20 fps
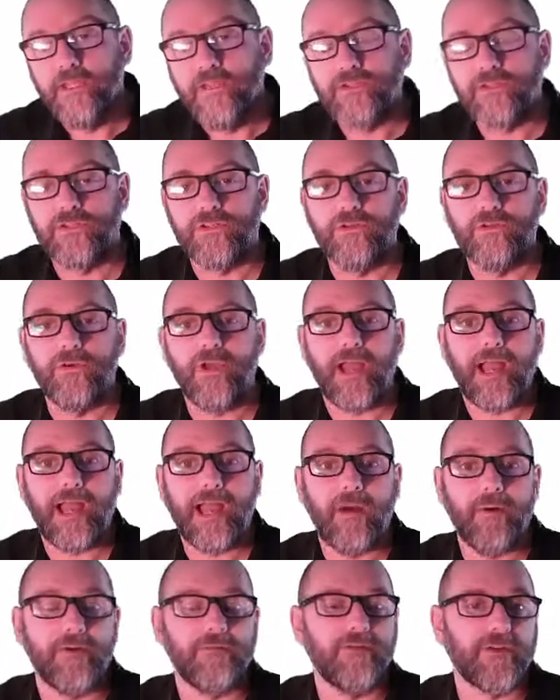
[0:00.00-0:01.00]
to
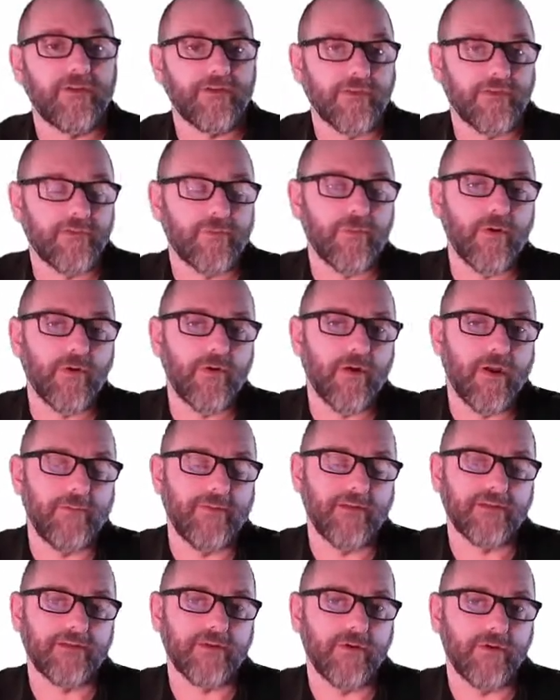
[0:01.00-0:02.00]
how event-driven
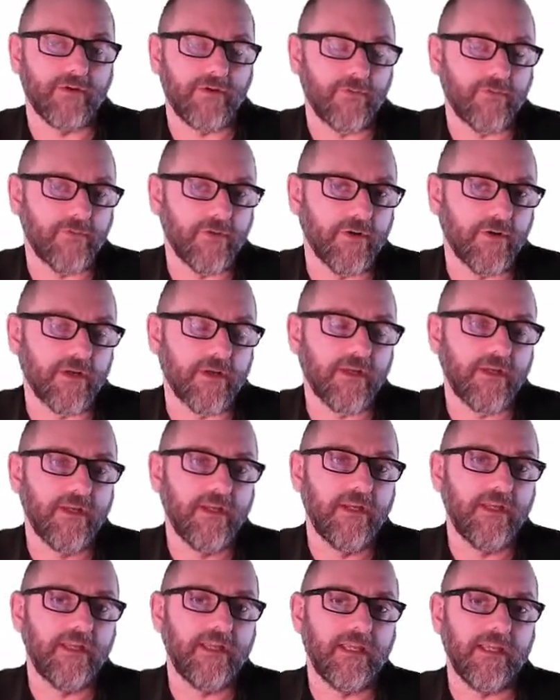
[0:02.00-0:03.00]
programming is going to work
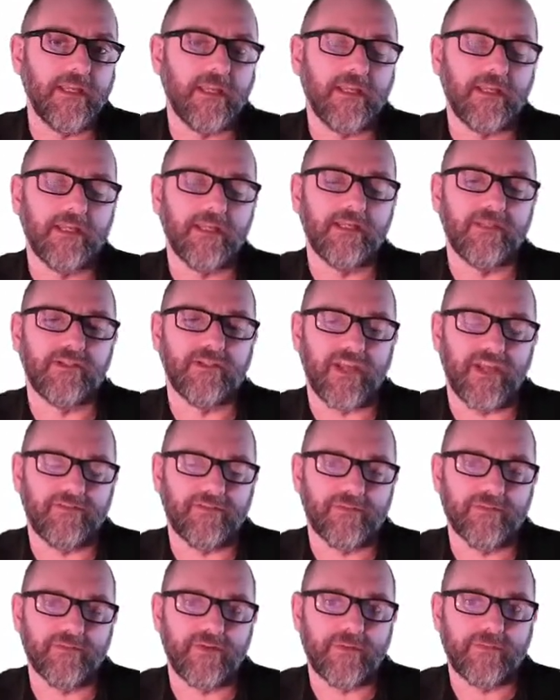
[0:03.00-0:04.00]
in
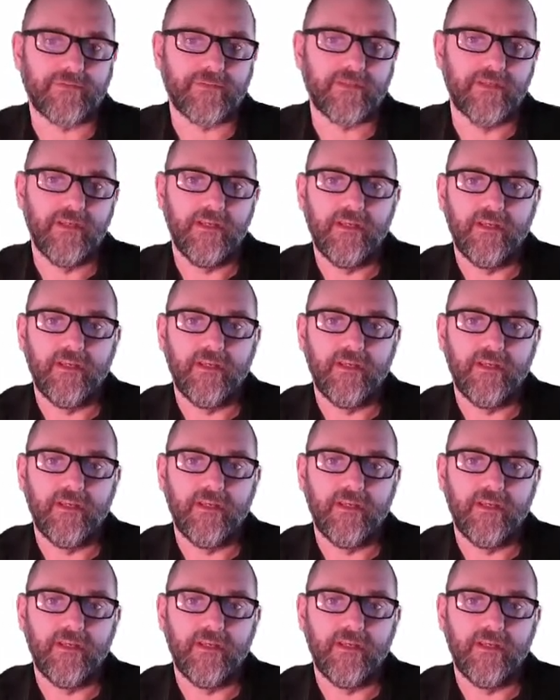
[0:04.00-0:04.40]
JavaScript.